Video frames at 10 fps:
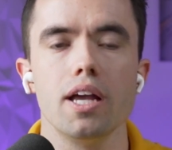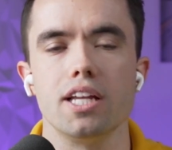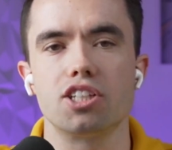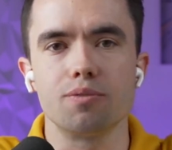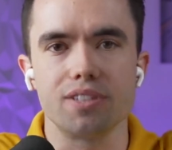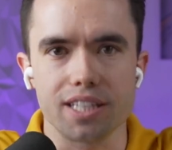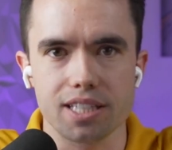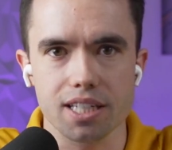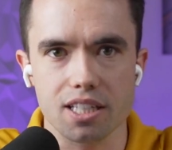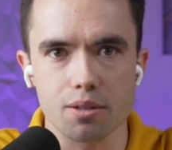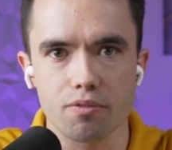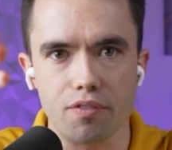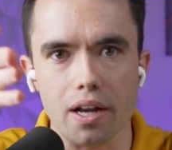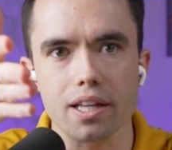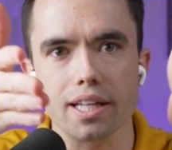in terms of the system
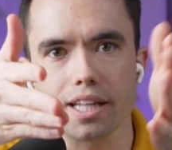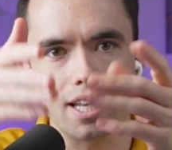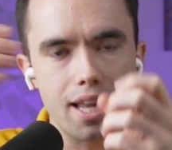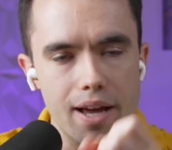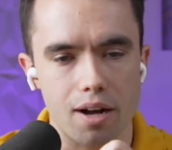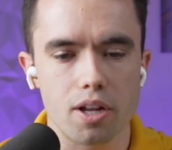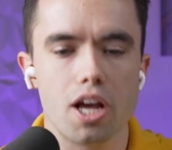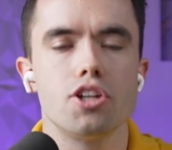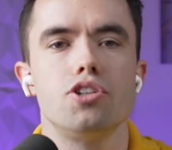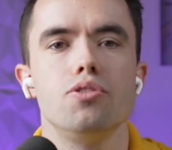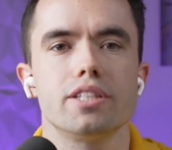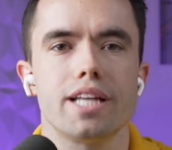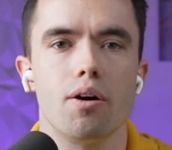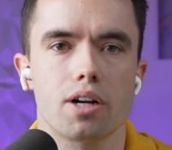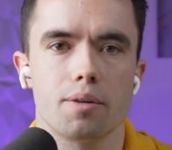funneling then down to this
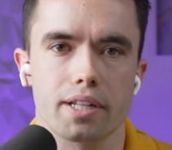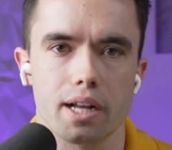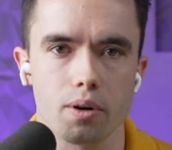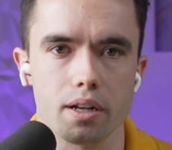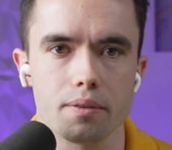outcome that I want.